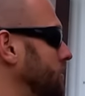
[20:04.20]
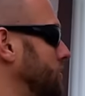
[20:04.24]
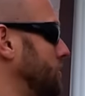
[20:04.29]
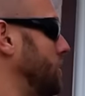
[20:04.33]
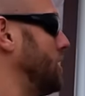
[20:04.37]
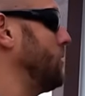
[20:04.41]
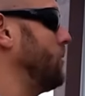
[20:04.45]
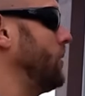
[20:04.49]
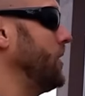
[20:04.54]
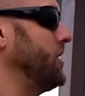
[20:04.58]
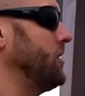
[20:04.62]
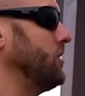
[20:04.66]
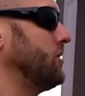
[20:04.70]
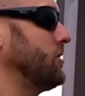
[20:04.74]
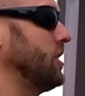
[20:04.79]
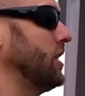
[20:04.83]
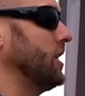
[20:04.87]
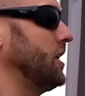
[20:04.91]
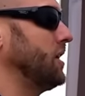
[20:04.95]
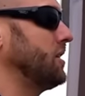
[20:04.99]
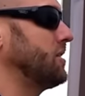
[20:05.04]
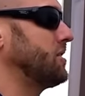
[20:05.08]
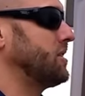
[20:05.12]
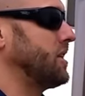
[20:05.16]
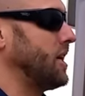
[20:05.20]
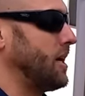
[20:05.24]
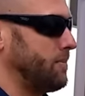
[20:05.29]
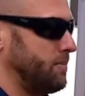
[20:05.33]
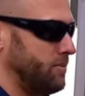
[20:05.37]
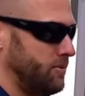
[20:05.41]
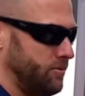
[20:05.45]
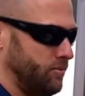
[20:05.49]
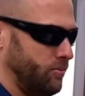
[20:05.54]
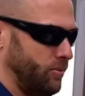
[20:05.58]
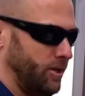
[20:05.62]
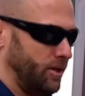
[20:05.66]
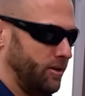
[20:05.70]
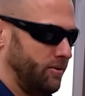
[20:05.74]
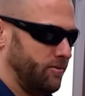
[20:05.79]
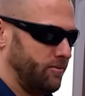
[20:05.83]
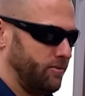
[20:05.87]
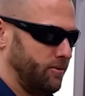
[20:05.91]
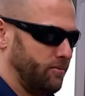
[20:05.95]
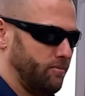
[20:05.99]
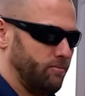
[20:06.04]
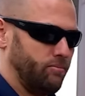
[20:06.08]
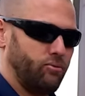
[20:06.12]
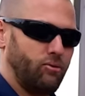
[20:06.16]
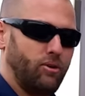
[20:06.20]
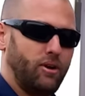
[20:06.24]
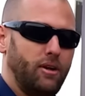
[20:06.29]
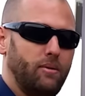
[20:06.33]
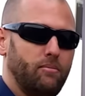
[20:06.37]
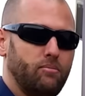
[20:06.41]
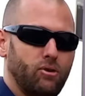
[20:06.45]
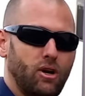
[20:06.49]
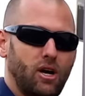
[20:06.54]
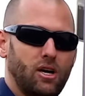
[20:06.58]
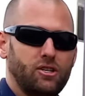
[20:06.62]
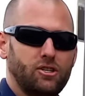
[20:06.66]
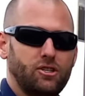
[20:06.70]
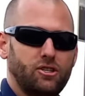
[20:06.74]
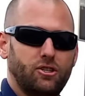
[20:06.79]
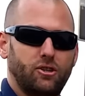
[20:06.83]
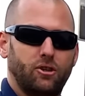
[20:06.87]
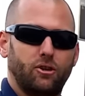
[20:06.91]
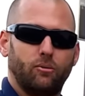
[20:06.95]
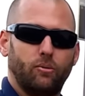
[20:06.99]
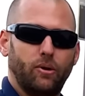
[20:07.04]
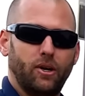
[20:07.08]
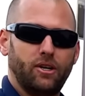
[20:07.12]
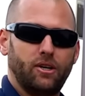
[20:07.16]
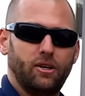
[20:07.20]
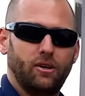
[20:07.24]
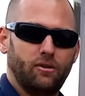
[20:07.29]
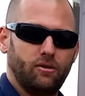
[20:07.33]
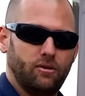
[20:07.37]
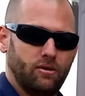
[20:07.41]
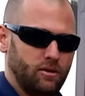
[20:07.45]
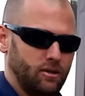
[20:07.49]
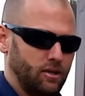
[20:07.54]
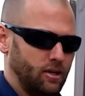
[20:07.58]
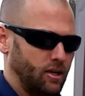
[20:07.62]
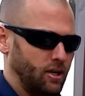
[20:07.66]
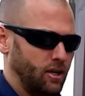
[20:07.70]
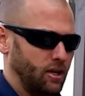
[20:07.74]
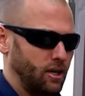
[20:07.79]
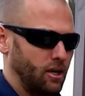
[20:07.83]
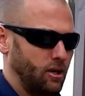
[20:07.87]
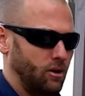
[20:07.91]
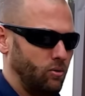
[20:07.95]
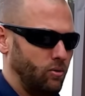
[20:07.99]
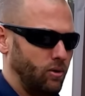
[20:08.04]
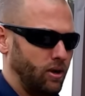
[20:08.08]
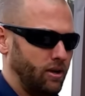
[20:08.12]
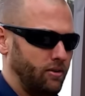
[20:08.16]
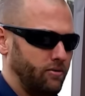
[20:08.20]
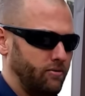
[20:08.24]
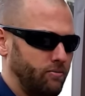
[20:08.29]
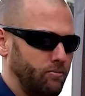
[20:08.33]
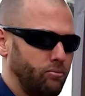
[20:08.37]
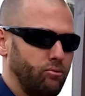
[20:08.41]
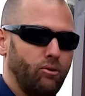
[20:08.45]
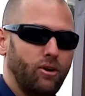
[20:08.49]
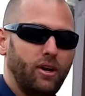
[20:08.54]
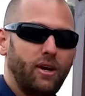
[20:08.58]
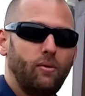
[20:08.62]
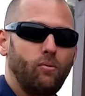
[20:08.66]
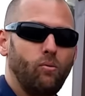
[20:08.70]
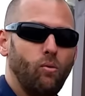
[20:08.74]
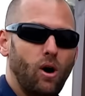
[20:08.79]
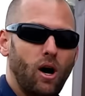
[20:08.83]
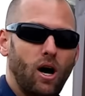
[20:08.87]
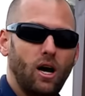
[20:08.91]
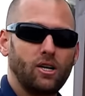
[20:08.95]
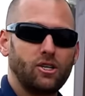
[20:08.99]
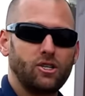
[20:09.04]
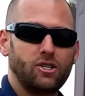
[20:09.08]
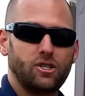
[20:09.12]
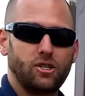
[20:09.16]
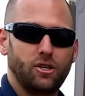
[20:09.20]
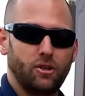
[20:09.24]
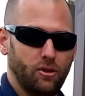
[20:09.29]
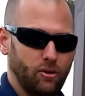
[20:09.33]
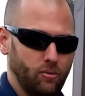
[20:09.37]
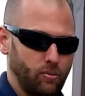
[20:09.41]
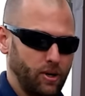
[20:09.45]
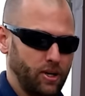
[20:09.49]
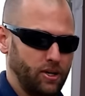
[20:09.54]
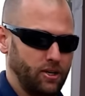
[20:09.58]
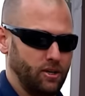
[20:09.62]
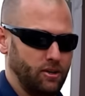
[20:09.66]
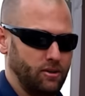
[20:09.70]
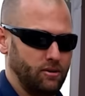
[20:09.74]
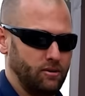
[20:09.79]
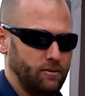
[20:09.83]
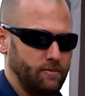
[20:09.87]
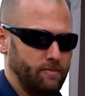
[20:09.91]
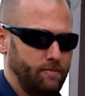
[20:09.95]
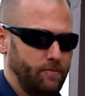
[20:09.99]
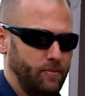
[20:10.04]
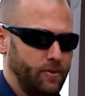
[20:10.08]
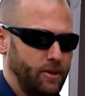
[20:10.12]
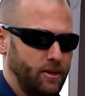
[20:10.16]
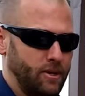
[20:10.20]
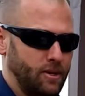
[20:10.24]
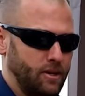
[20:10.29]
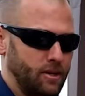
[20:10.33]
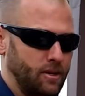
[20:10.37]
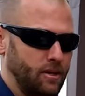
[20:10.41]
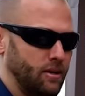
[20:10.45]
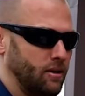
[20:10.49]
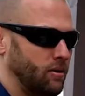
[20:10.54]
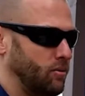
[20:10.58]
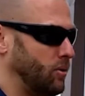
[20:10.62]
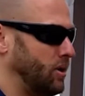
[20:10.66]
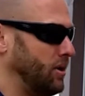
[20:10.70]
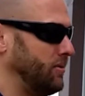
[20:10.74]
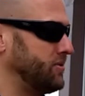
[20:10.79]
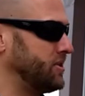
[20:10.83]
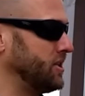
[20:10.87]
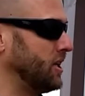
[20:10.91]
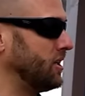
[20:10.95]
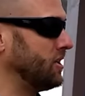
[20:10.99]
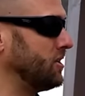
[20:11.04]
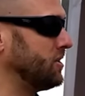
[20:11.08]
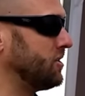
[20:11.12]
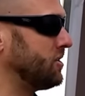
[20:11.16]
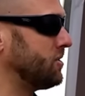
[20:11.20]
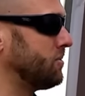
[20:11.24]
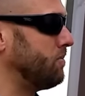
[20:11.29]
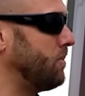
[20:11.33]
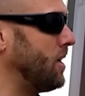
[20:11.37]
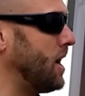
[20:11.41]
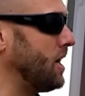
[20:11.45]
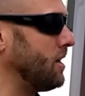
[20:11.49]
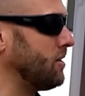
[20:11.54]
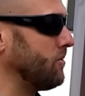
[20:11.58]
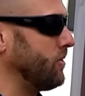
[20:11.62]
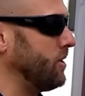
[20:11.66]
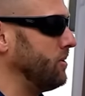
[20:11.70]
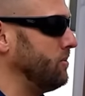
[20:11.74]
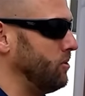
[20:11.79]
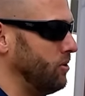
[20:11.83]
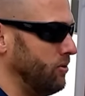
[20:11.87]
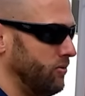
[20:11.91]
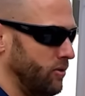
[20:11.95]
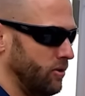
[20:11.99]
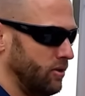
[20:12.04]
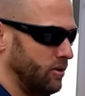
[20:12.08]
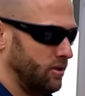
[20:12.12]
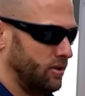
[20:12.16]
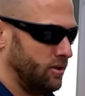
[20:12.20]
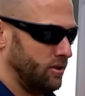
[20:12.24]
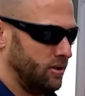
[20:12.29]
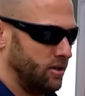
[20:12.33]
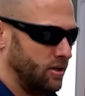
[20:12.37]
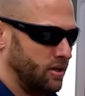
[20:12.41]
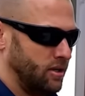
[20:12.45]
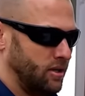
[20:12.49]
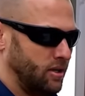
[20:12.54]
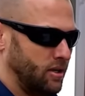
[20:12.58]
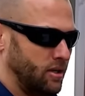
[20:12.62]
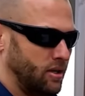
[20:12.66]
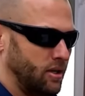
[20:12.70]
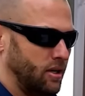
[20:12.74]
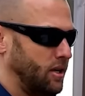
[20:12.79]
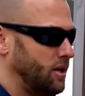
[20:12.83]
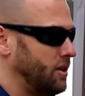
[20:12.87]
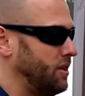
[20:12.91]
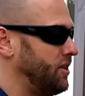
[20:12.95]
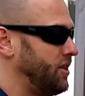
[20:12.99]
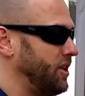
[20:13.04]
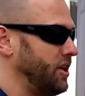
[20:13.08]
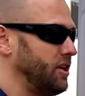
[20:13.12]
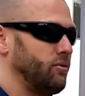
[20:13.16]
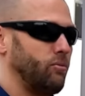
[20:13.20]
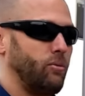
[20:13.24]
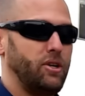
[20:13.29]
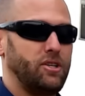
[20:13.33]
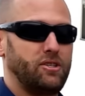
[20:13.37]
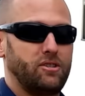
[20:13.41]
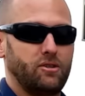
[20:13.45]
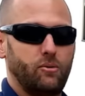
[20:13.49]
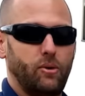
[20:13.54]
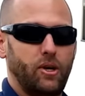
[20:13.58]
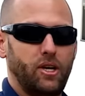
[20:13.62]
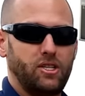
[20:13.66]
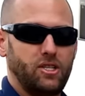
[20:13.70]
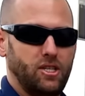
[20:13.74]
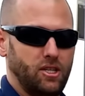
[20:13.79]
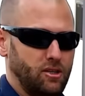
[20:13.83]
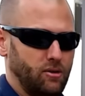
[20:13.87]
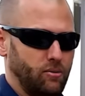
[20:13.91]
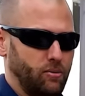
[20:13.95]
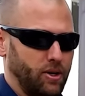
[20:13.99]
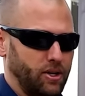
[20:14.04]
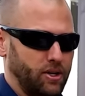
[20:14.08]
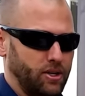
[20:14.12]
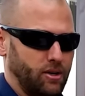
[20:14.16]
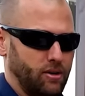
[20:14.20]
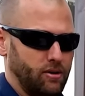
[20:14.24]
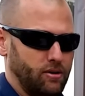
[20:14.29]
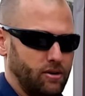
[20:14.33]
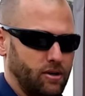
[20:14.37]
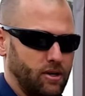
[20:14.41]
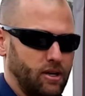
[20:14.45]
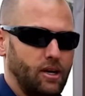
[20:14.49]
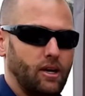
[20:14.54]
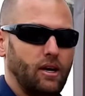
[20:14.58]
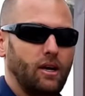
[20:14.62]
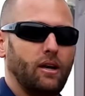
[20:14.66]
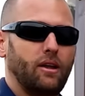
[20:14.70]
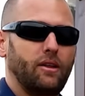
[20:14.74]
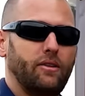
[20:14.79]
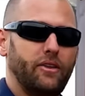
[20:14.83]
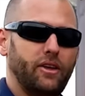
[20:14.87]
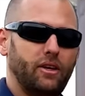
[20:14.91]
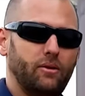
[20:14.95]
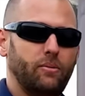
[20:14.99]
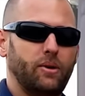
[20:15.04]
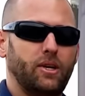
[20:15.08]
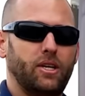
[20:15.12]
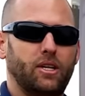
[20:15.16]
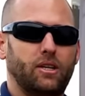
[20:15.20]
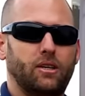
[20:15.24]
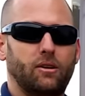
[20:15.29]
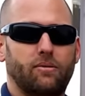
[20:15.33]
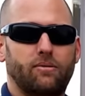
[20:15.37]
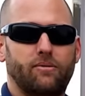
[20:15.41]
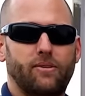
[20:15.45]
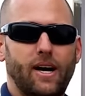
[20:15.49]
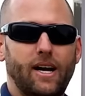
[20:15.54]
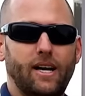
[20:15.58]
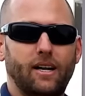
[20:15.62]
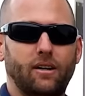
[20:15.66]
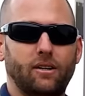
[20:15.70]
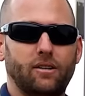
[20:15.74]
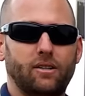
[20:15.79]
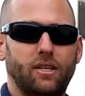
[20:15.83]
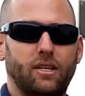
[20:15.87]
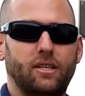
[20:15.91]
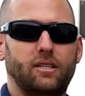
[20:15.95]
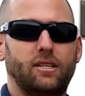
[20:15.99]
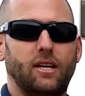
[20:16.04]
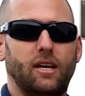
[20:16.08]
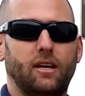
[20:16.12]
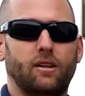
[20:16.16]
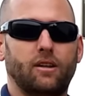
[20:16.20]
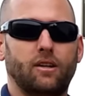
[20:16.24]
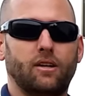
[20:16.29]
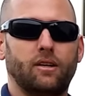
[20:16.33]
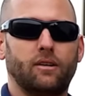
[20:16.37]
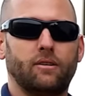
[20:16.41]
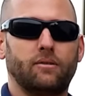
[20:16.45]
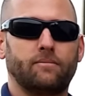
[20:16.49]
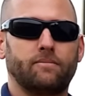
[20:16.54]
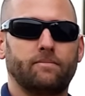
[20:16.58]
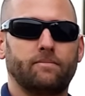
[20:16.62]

for our window cleaning steps, we've pre-brushed the window, we've pre-washed the window, we've done spot removal, then we squeegeed the window, then we did the final detailing.